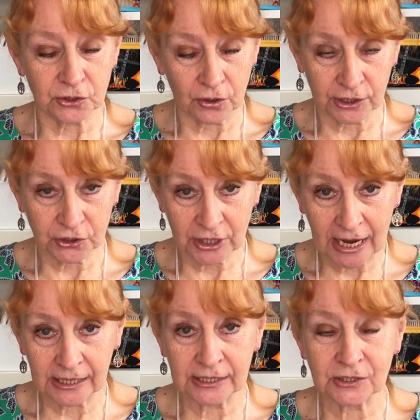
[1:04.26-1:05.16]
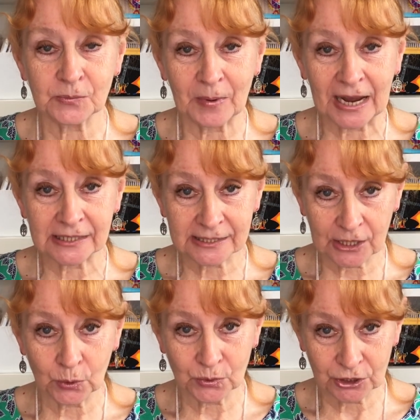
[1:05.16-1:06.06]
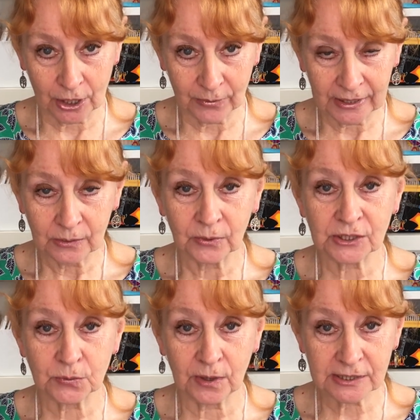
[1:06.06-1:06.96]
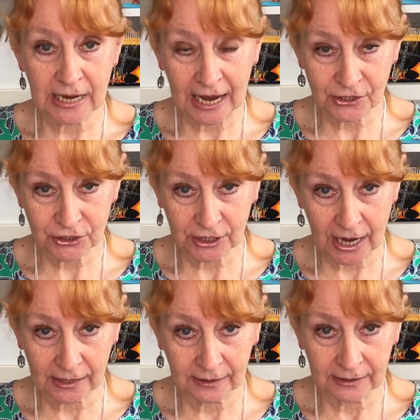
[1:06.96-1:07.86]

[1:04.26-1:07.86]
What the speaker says: join a challenge by Sew Joey, which was hashtag